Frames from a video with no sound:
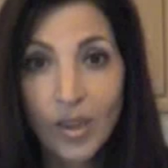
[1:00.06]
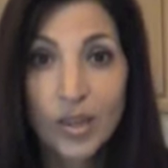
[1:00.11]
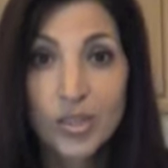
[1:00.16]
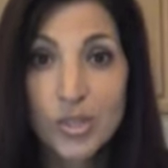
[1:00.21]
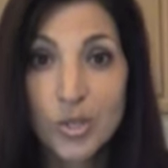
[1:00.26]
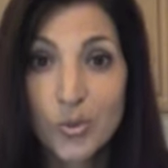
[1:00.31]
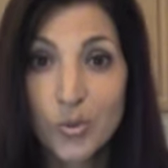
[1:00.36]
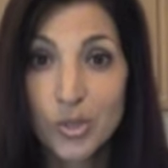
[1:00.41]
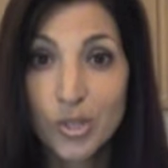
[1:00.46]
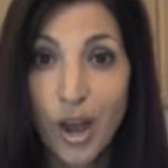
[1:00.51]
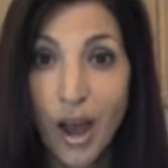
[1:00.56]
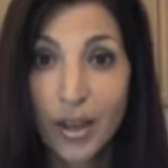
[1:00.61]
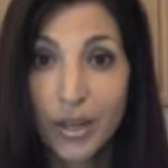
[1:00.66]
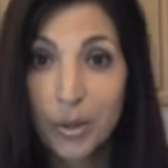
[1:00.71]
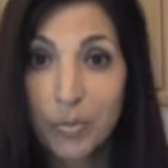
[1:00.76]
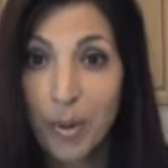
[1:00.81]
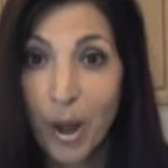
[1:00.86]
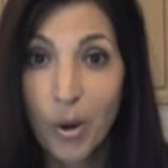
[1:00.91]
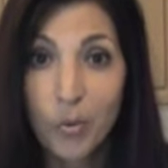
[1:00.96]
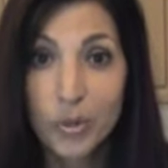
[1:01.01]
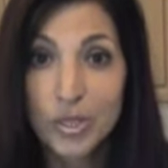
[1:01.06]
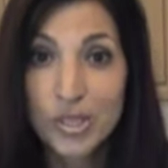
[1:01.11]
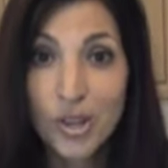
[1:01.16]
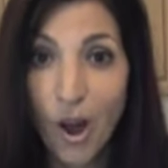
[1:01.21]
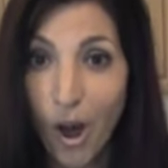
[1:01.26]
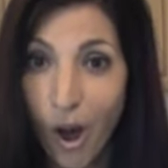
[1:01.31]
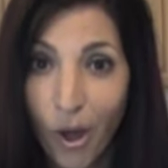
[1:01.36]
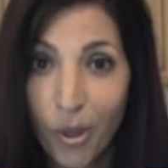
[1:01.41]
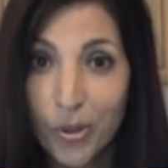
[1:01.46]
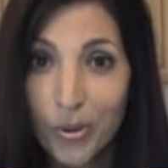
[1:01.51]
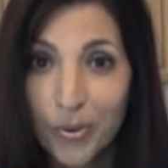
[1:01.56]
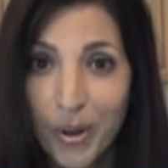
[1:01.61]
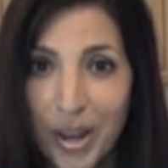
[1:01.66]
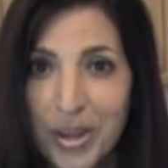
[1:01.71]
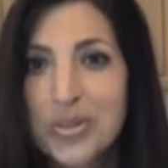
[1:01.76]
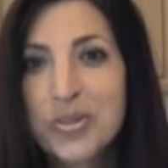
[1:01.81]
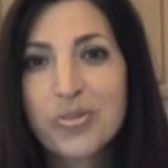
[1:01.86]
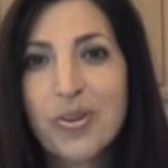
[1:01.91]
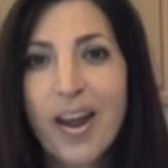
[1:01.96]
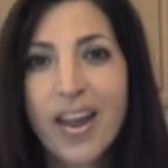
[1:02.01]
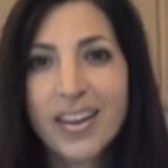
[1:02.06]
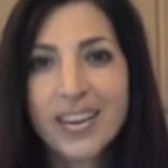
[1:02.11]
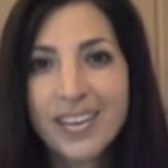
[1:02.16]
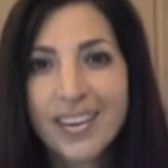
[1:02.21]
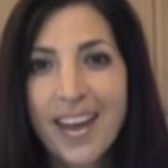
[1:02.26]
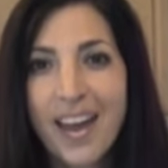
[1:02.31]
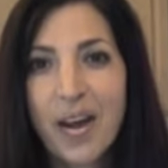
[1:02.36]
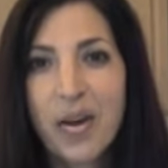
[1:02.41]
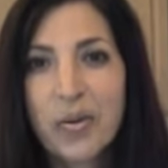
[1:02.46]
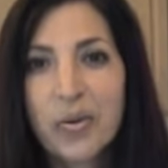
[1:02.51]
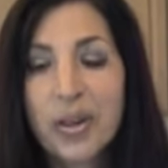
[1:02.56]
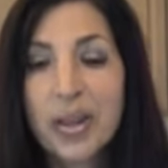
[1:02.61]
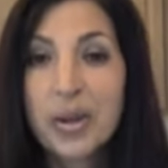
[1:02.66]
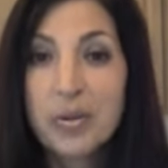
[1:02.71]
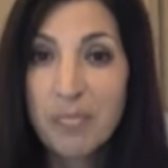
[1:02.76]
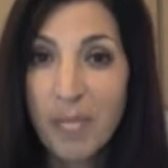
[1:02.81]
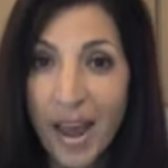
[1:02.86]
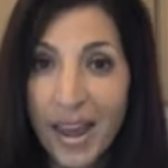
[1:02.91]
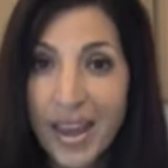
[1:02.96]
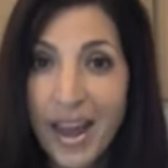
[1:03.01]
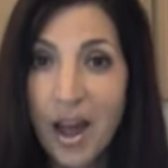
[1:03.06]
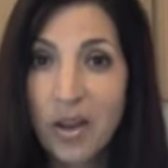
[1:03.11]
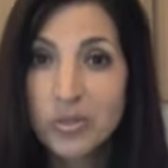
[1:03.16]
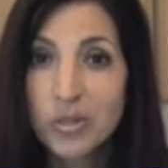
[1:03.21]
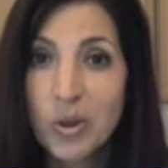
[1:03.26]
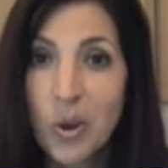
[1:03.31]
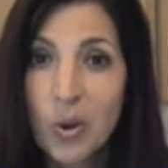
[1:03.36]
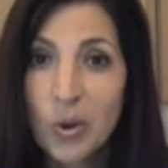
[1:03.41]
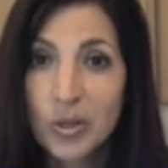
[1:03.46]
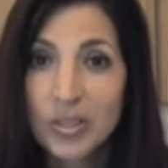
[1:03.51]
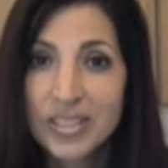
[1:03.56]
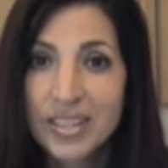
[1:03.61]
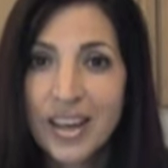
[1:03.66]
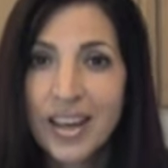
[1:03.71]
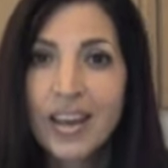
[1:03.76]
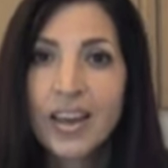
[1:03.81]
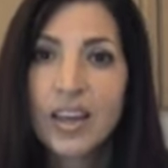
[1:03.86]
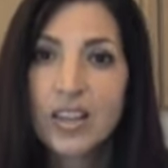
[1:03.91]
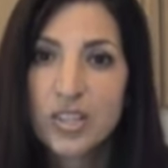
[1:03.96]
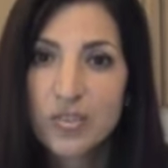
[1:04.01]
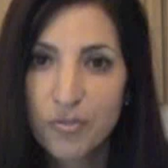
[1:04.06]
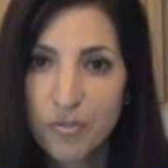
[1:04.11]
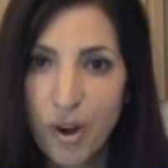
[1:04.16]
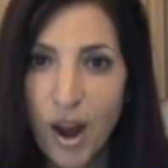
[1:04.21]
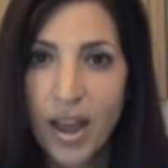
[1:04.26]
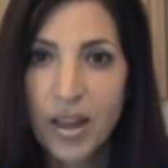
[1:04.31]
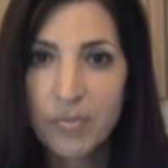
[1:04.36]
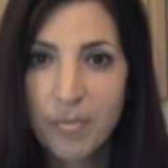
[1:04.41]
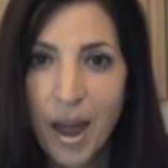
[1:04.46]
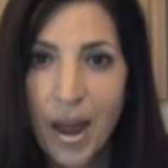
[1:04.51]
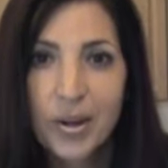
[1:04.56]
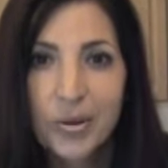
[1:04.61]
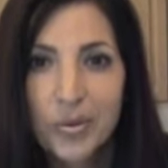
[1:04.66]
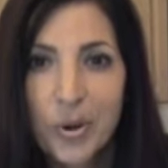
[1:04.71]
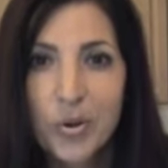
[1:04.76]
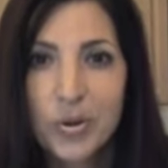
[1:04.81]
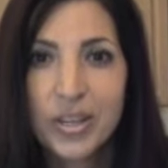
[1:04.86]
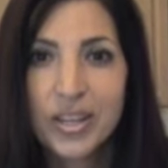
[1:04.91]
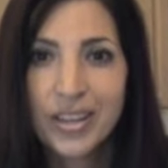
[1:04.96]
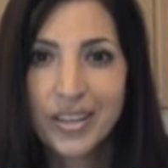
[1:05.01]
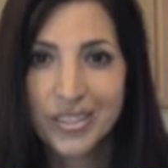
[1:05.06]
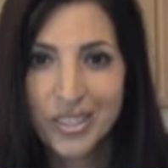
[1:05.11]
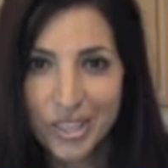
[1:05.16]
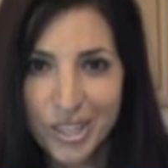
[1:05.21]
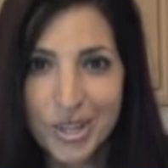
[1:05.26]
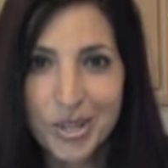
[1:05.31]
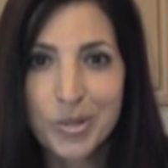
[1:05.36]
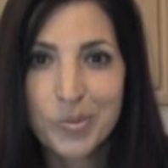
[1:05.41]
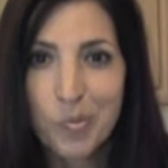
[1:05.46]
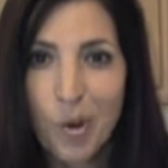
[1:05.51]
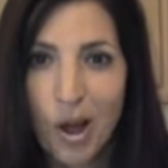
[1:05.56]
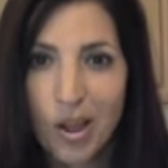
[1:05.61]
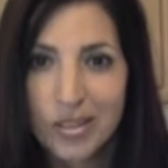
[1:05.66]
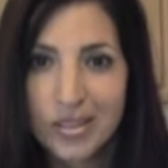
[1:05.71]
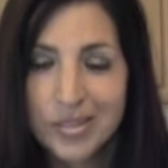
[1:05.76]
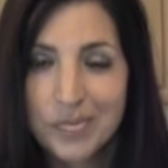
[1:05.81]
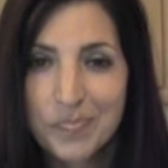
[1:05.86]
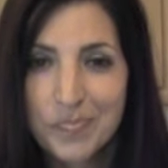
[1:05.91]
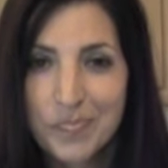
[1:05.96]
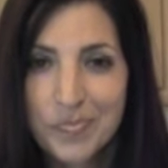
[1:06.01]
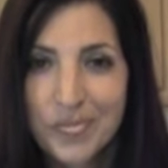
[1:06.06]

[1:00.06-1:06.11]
Since we're talking about what's all the rage right now, in my household, it's fried macaroni and cheese balls.